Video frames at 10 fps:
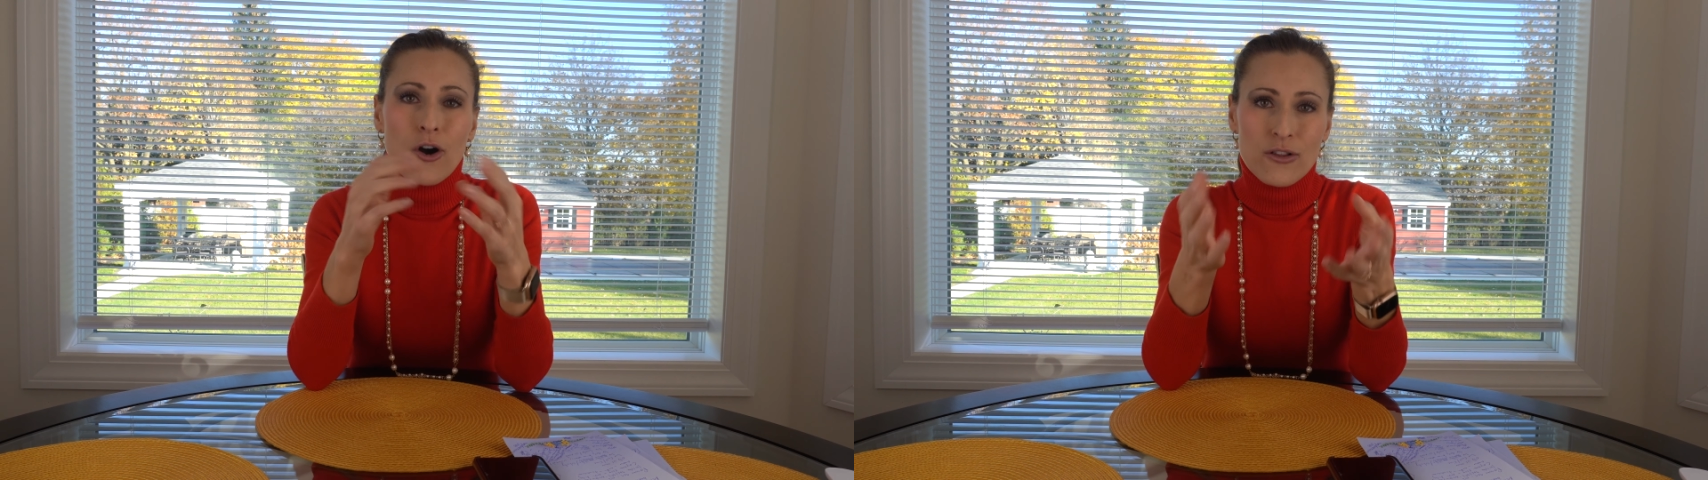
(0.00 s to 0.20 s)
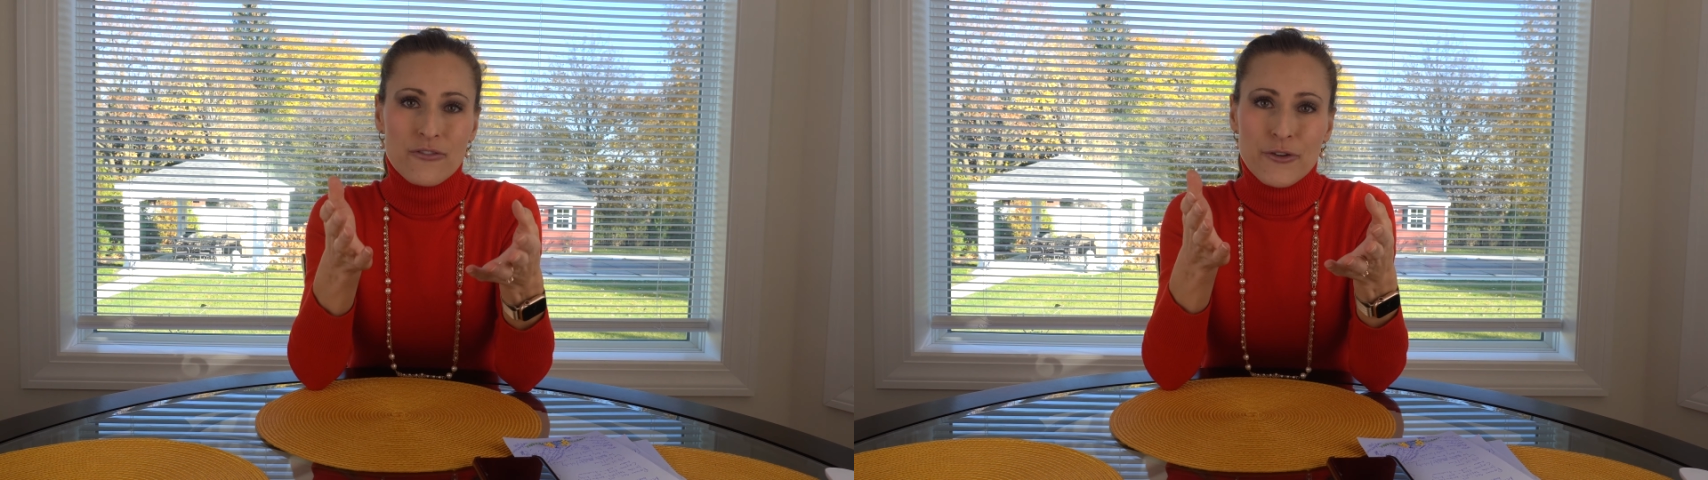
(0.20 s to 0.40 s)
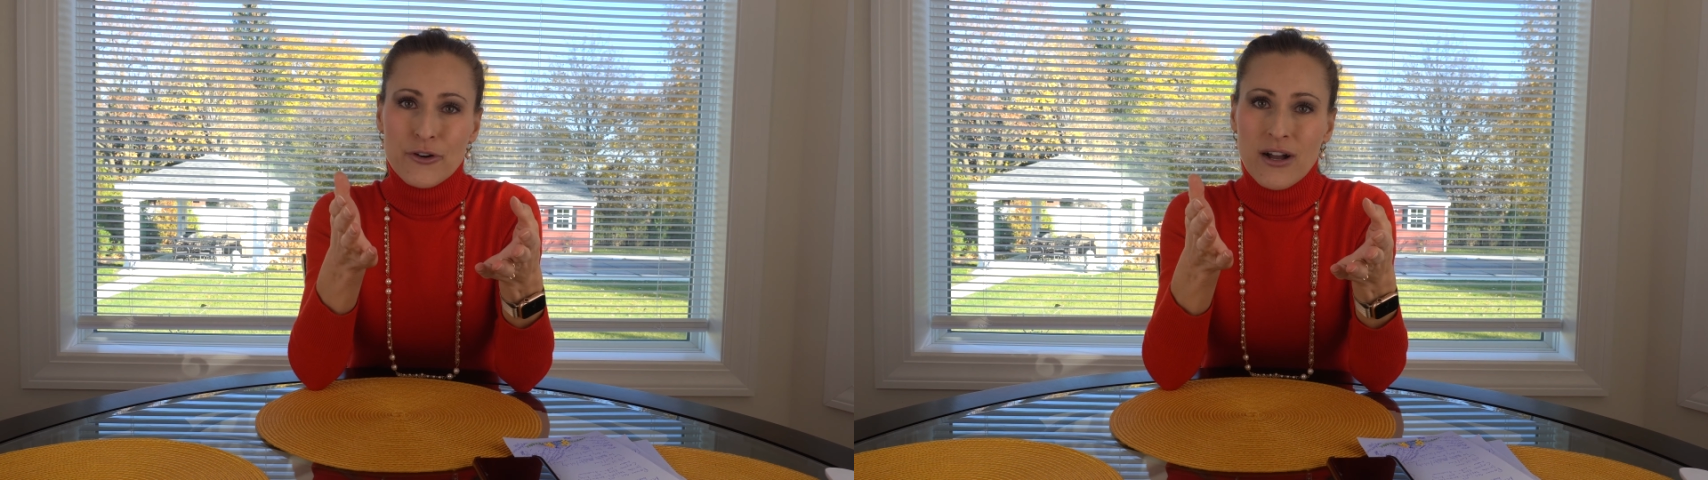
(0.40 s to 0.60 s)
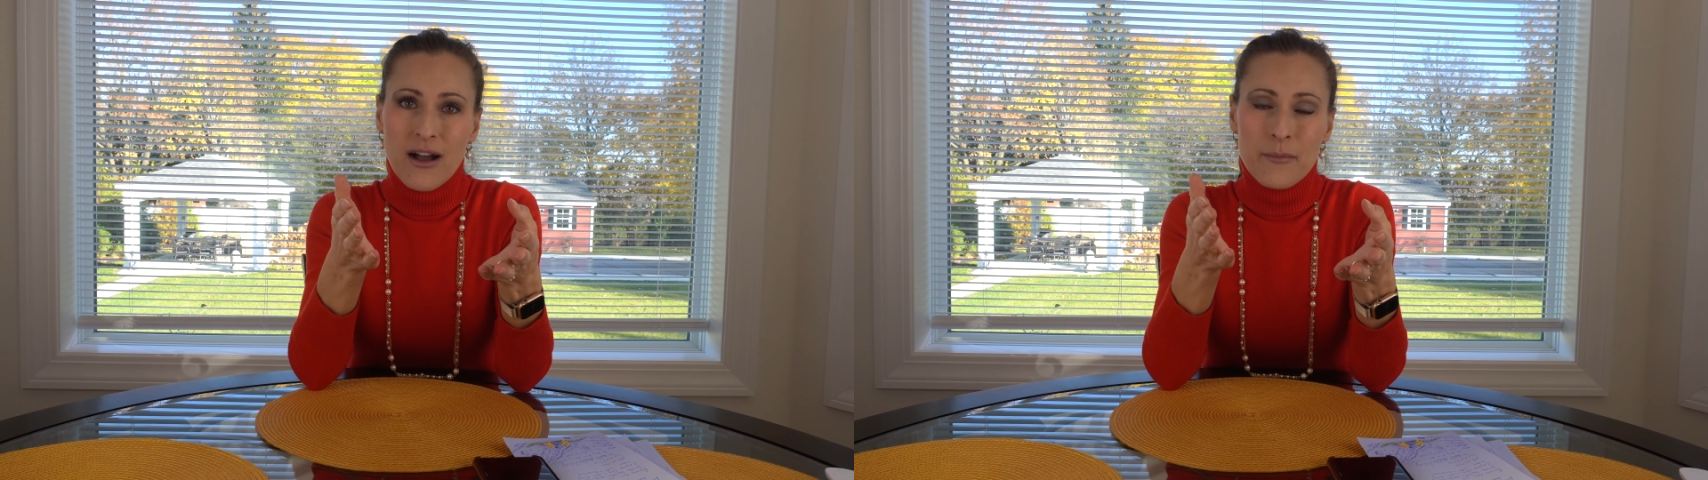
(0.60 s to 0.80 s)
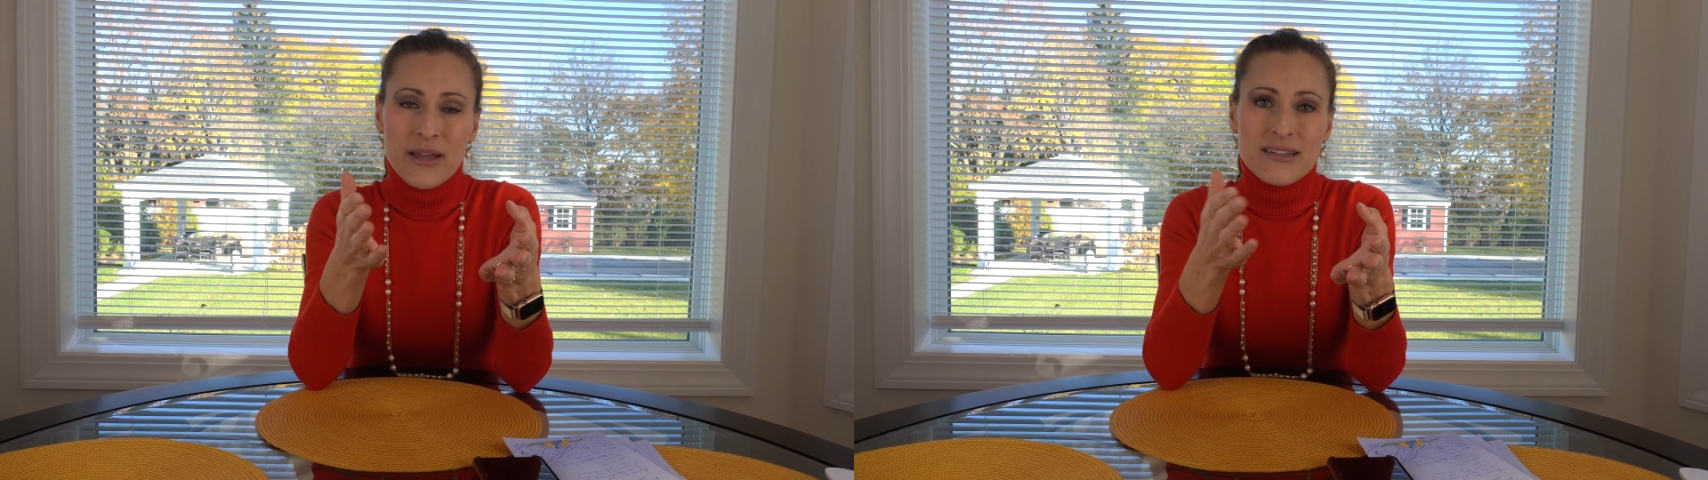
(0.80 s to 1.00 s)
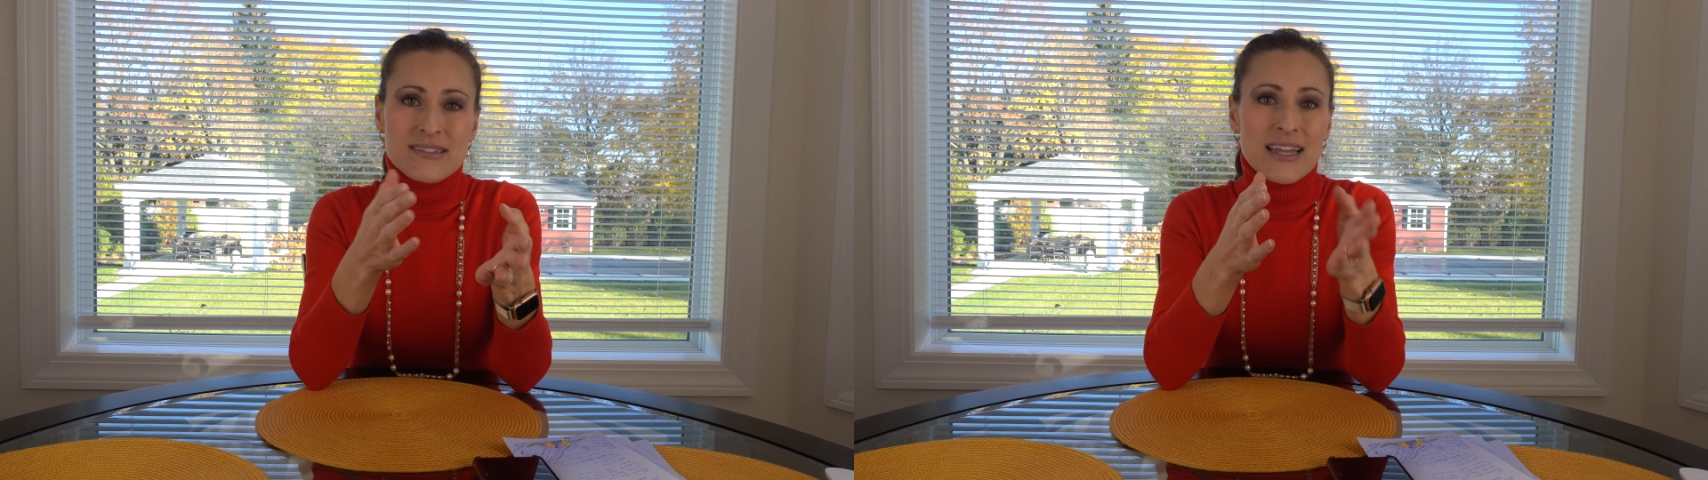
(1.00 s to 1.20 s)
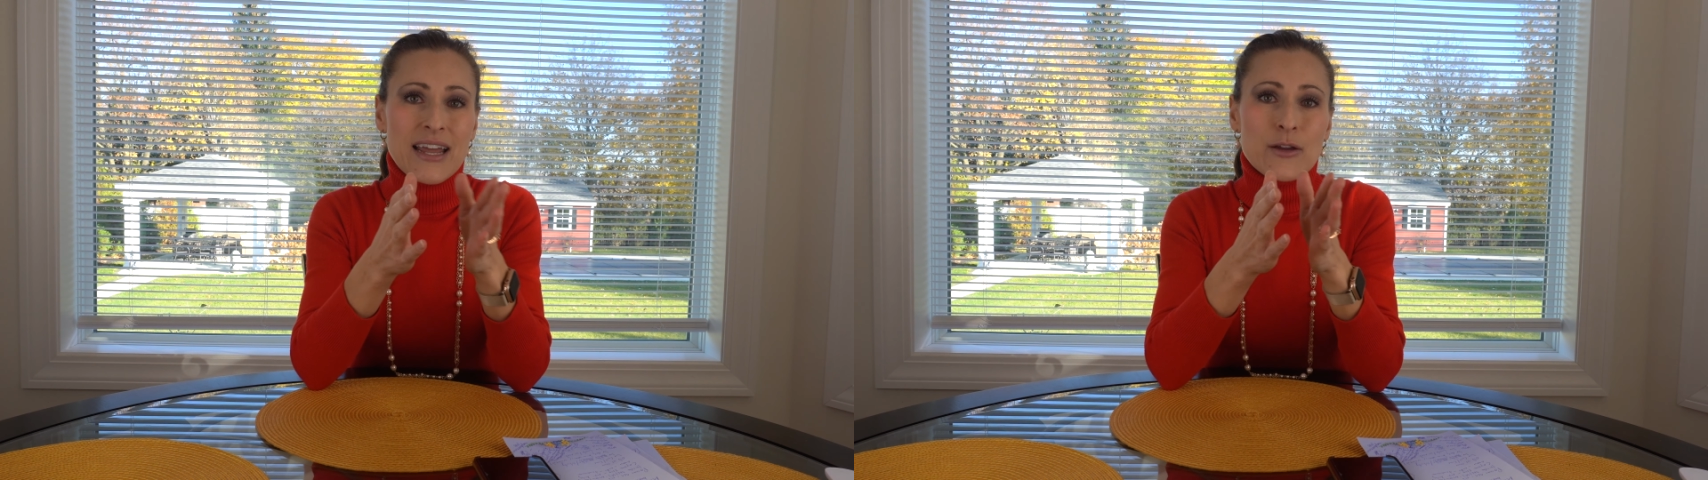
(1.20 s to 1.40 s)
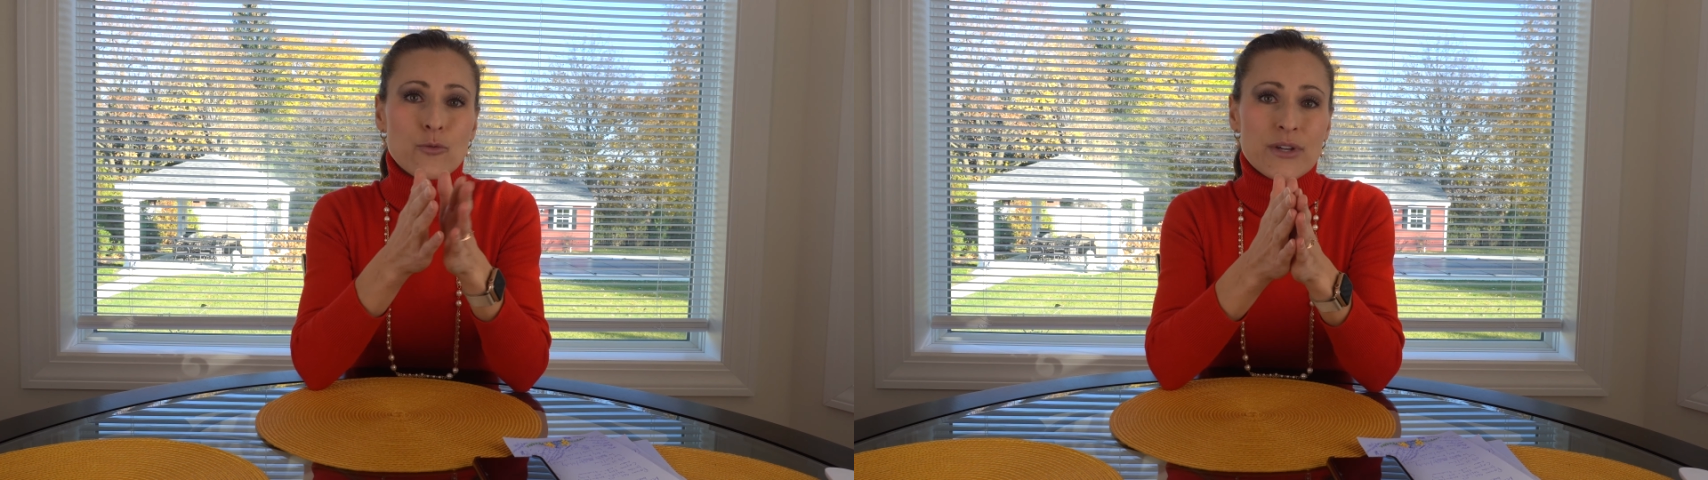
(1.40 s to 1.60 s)
all of your comments and
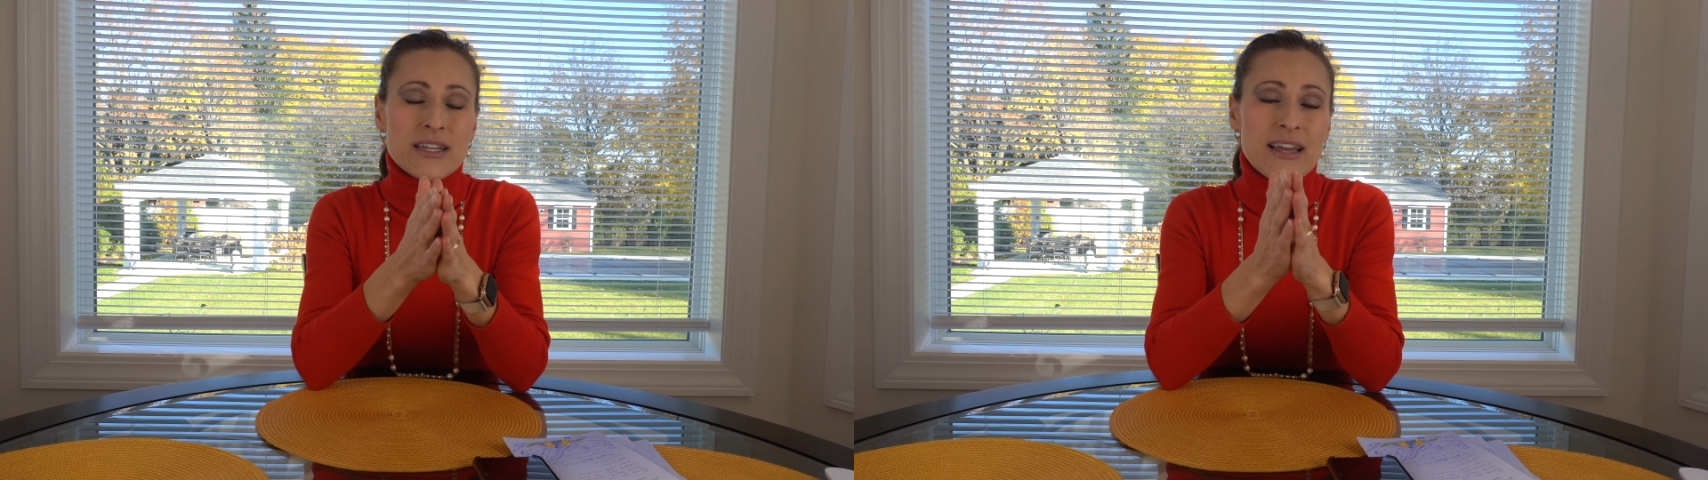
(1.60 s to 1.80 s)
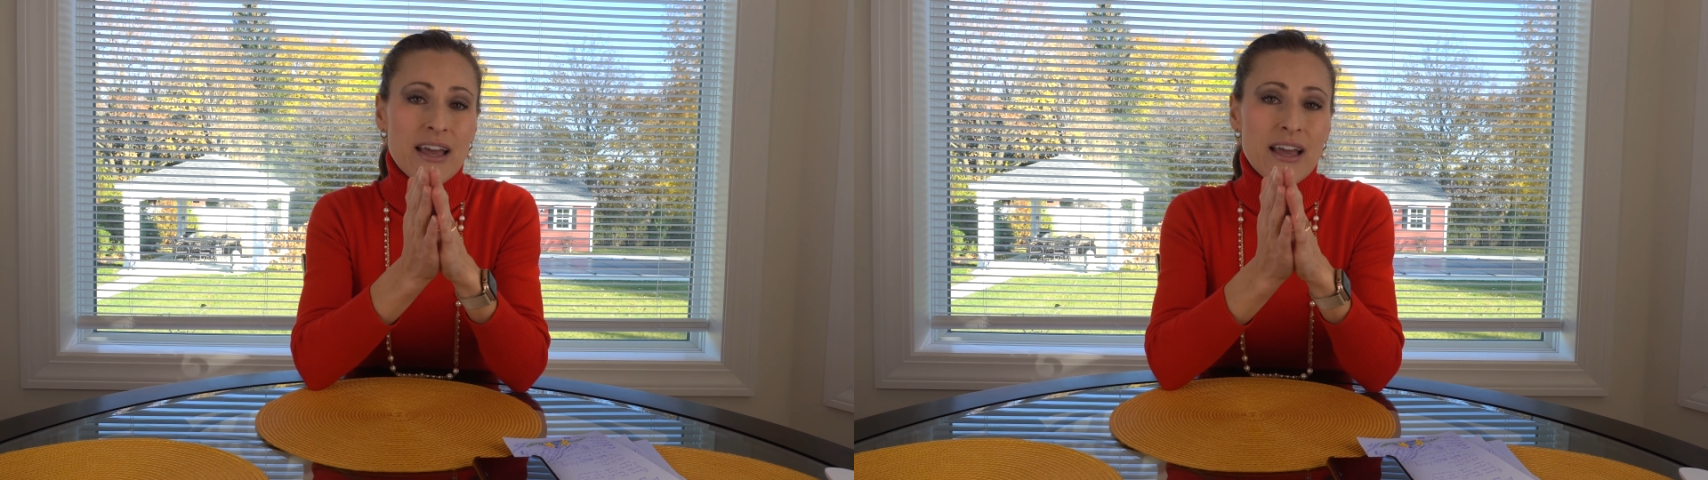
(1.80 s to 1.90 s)
I read